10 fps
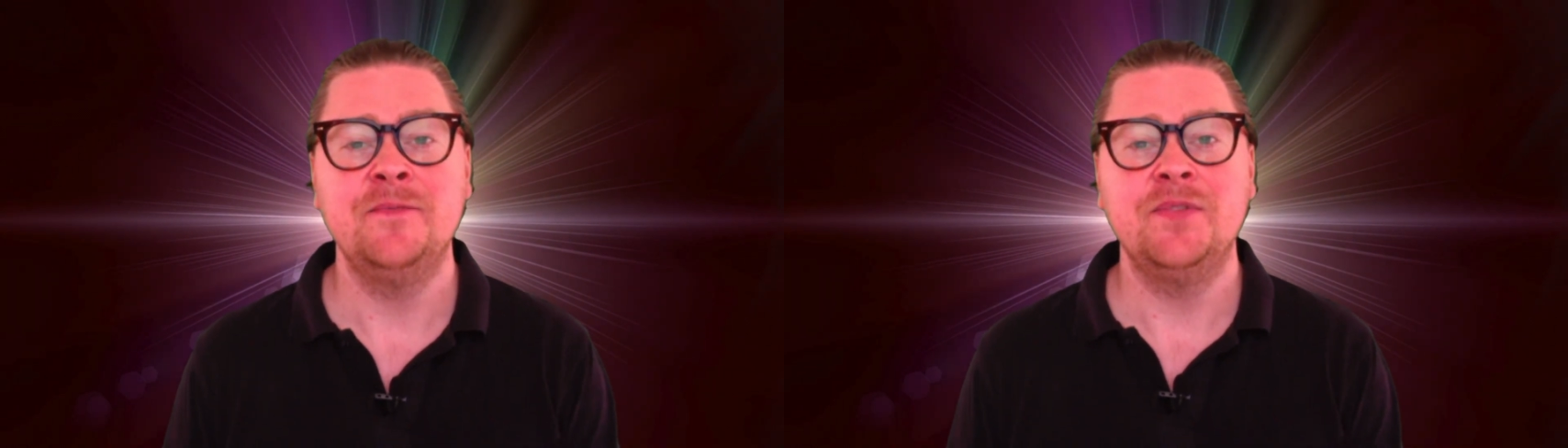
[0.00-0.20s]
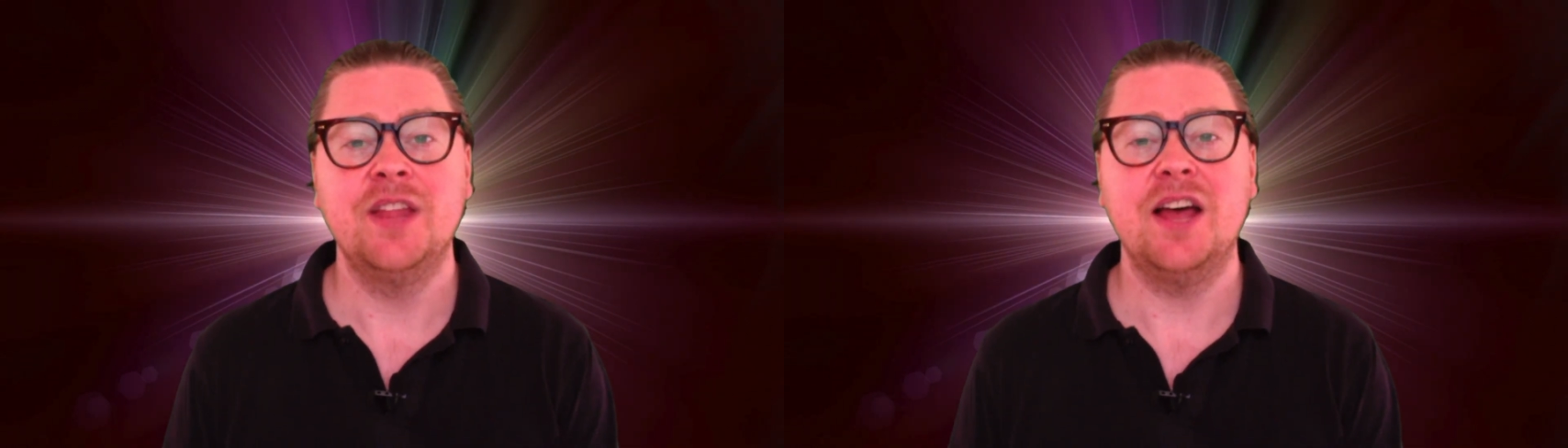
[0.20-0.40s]

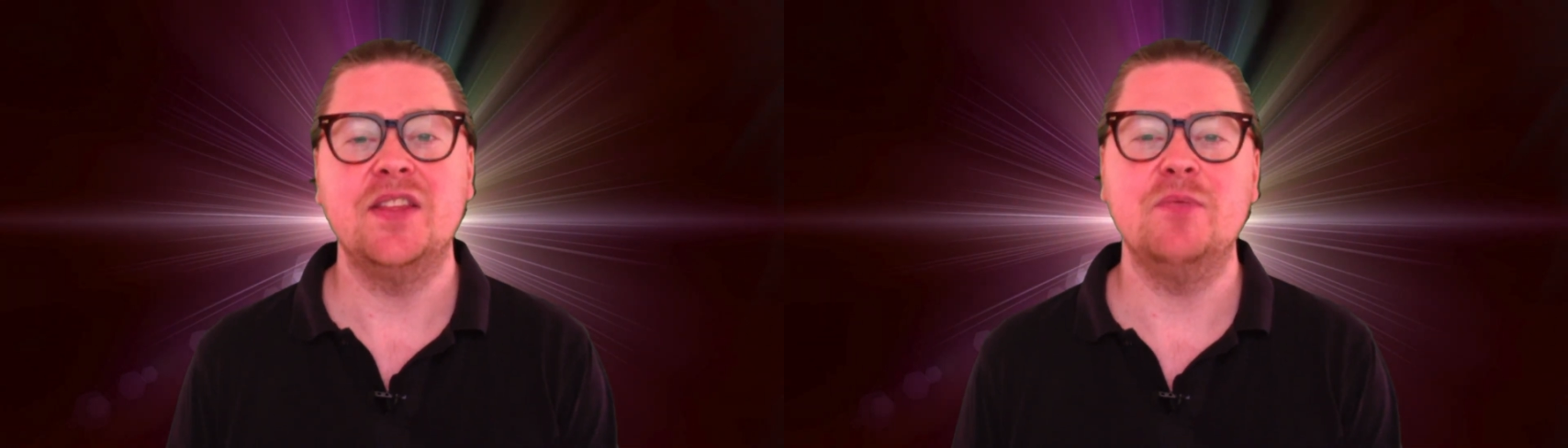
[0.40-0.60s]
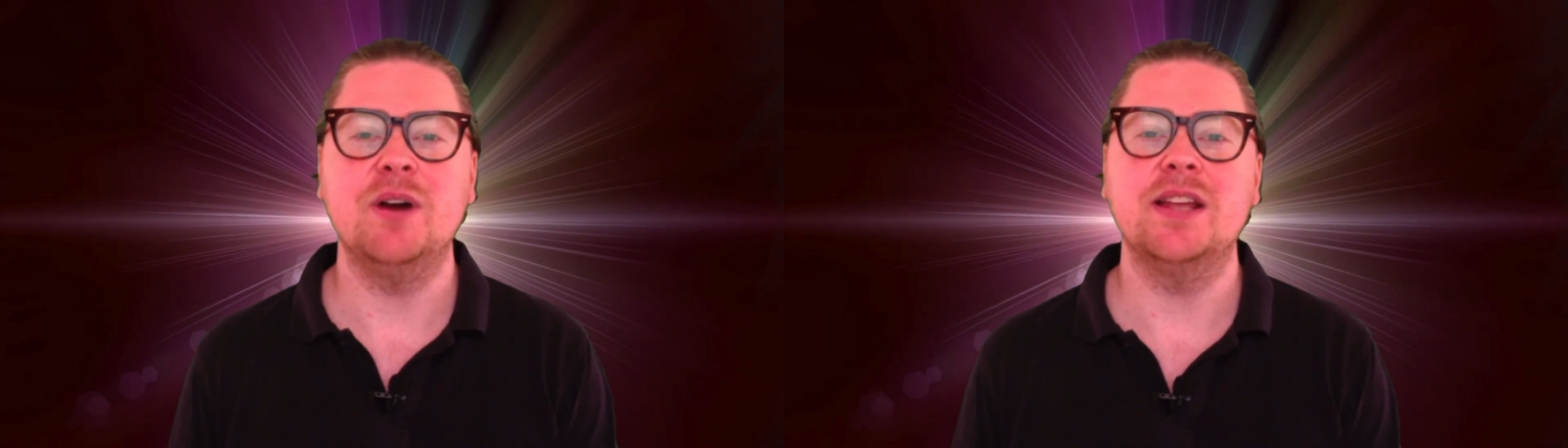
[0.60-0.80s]
and
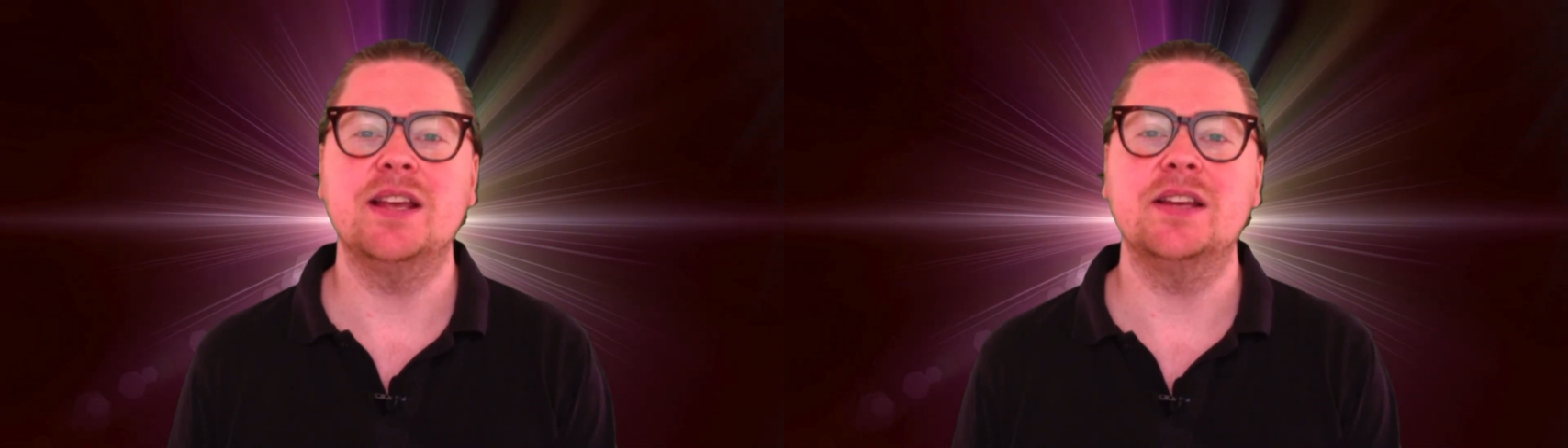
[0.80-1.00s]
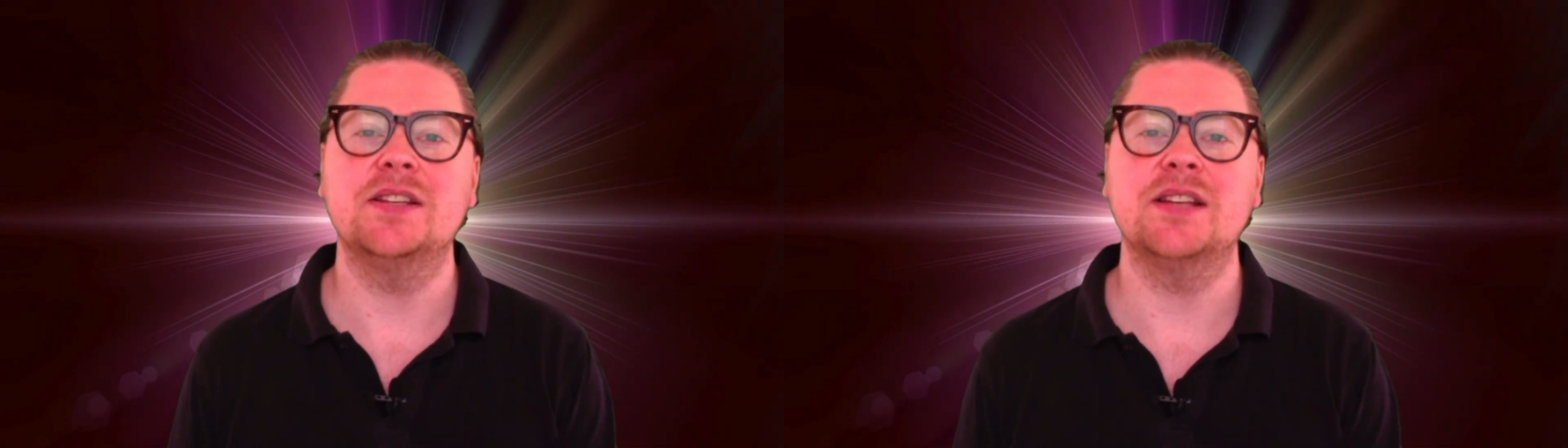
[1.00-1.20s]
they might
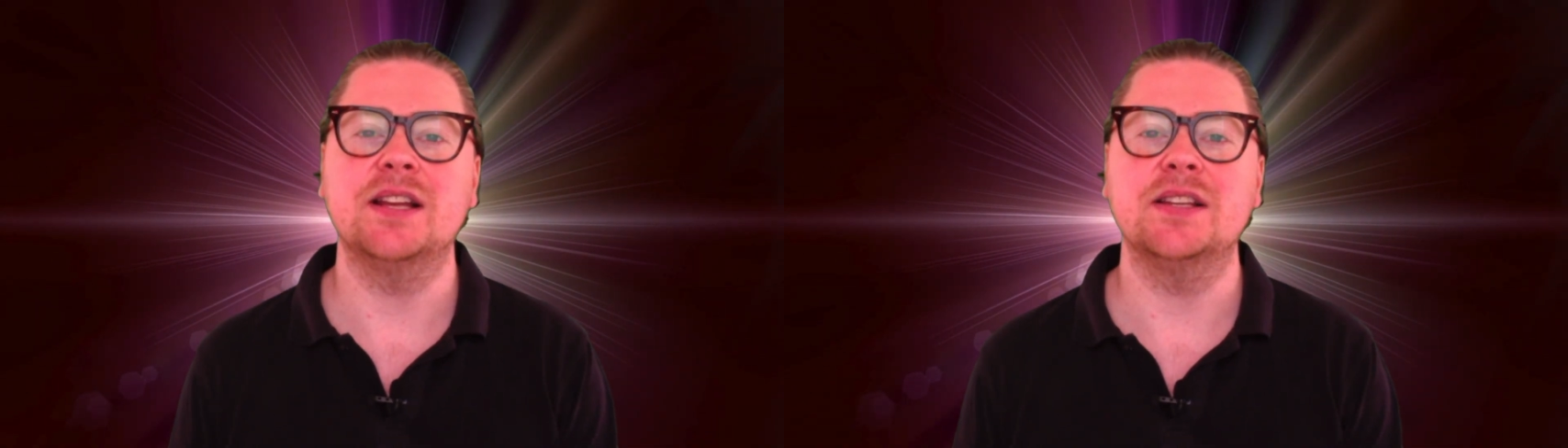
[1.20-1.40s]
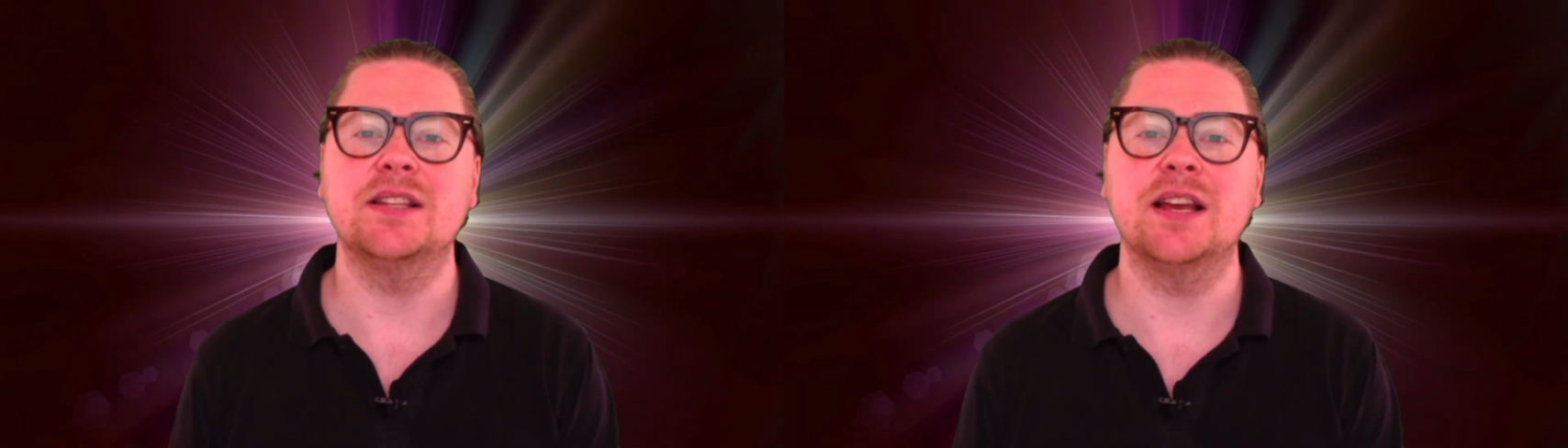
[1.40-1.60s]
get a
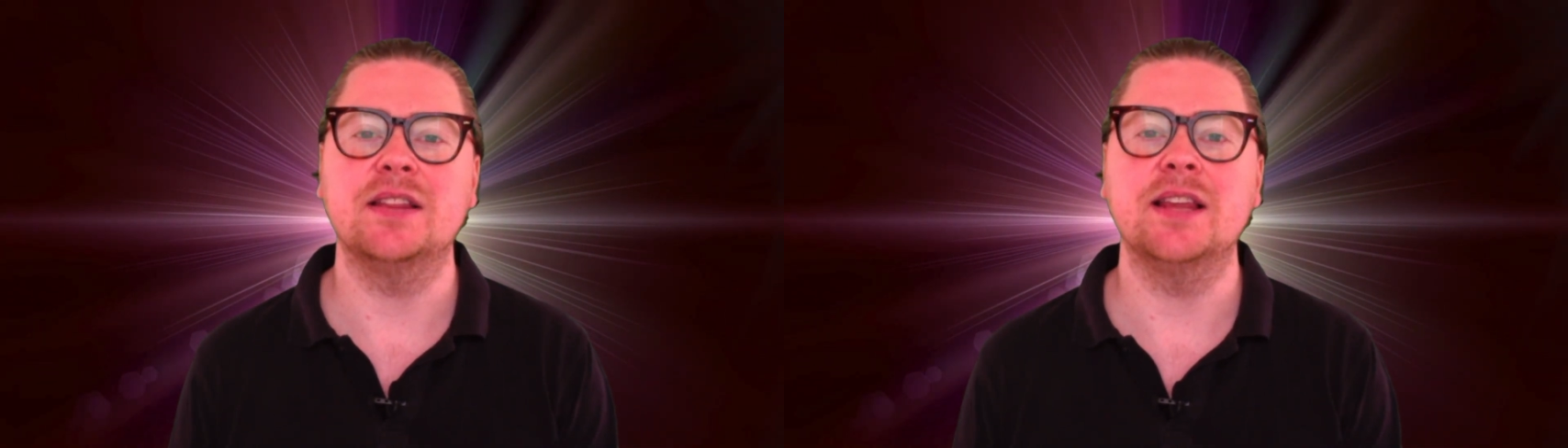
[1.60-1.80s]
sense that